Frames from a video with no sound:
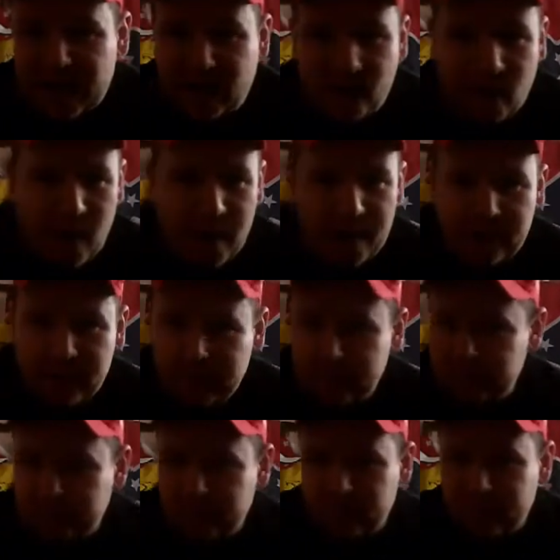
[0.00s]
a threat
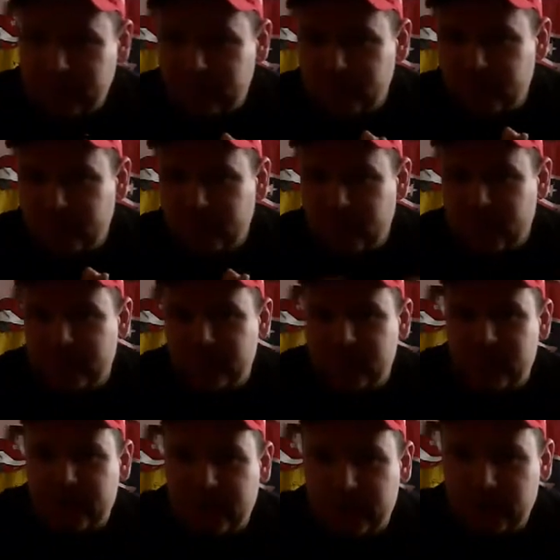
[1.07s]

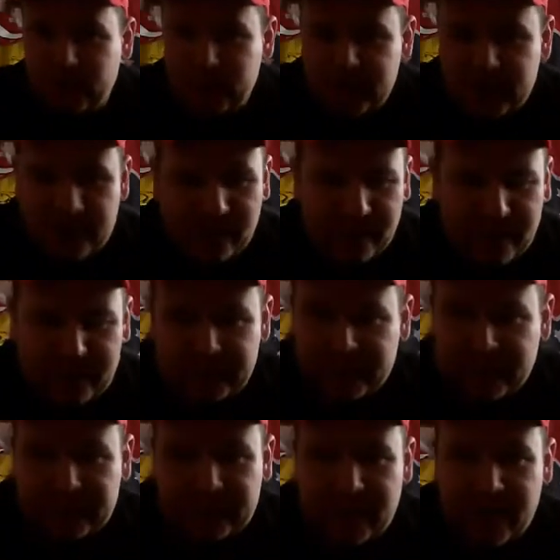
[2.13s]
that I'm going to say or anything
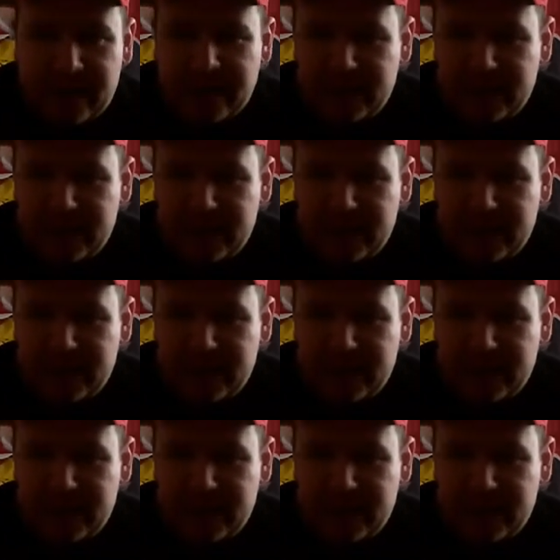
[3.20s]
like that.